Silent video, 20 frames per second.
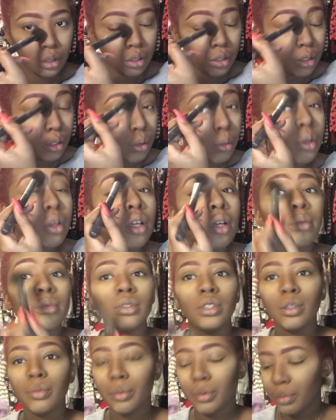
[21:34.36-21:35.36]
All the way up
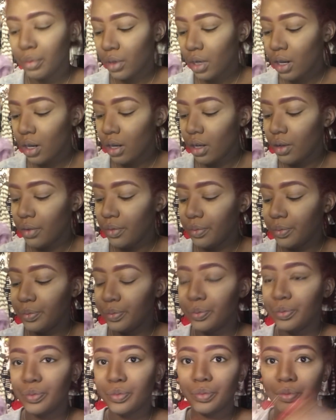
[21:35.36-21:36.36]
to the brow.
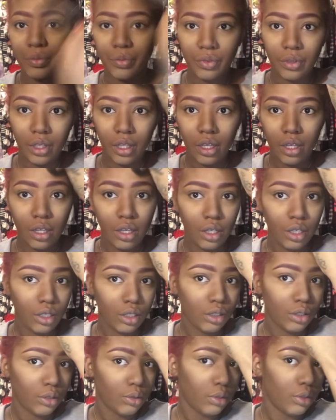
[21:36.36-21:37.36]

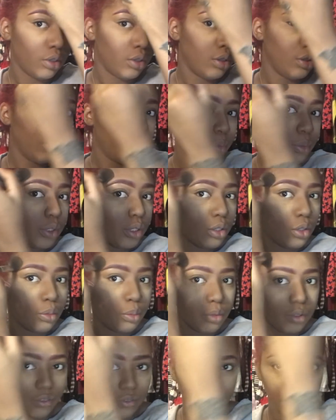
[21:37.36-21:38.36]
Do a little bit on
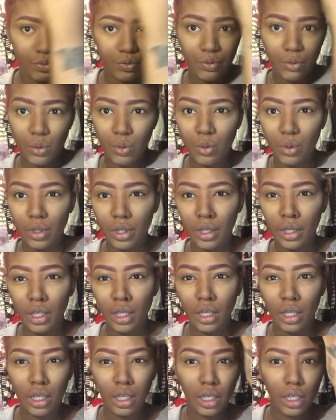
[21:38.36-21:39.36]
my
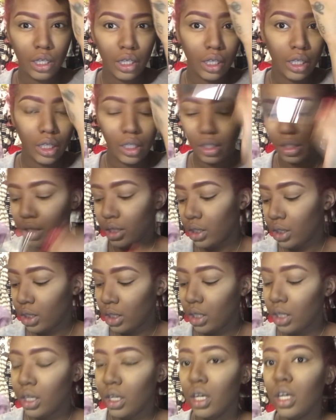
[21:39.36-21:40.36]
forehead.
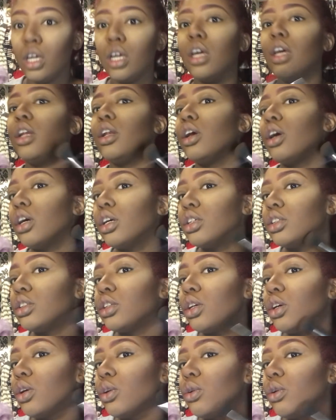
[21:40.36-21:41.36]
And
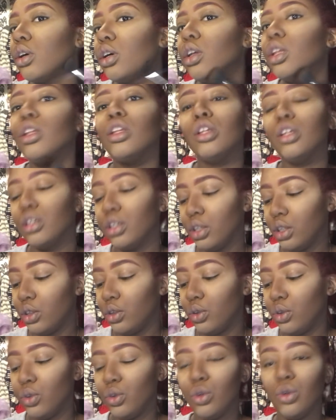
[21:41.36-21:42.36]
also a
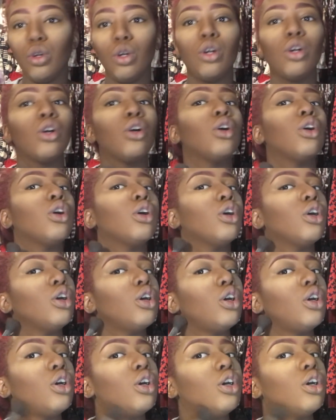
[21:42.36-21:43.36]
little
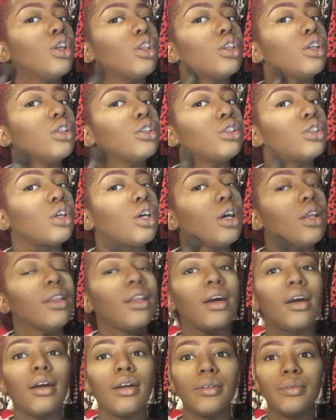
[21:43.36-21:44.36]
on the
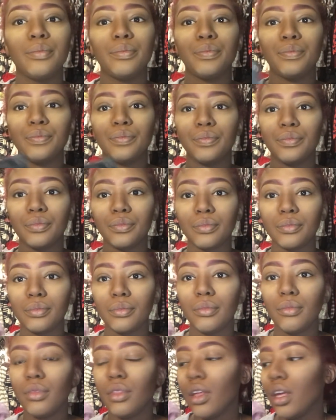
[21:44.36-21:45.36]
jawline.
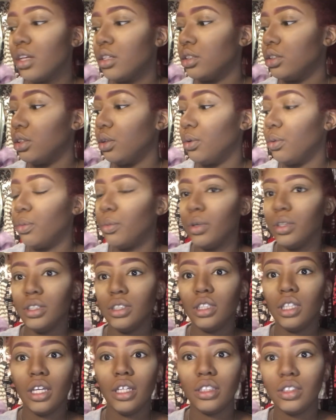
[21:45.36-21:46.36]
So
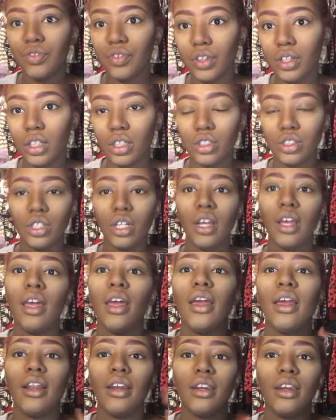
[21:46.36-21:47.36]
once that's finished,
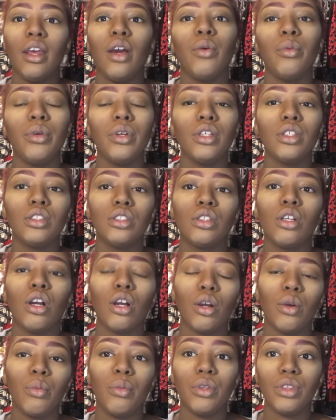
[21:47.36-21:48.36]
now we can
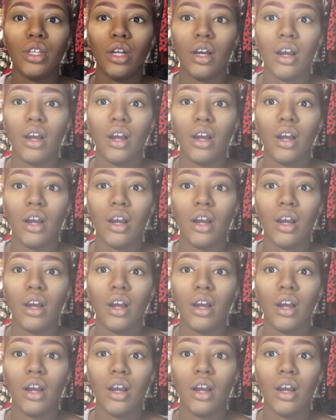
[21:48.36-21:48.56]
start with